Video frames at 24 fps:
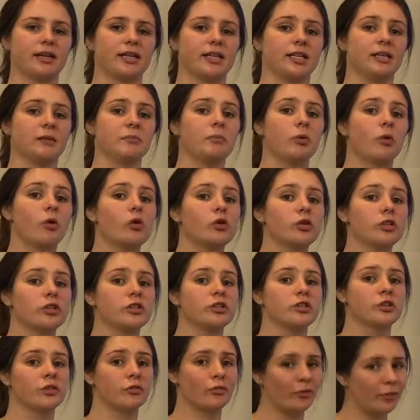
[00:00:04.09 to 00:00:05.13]
the
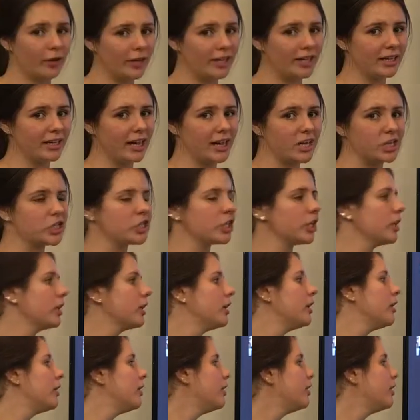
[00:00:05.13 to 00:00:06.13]
importance of regulation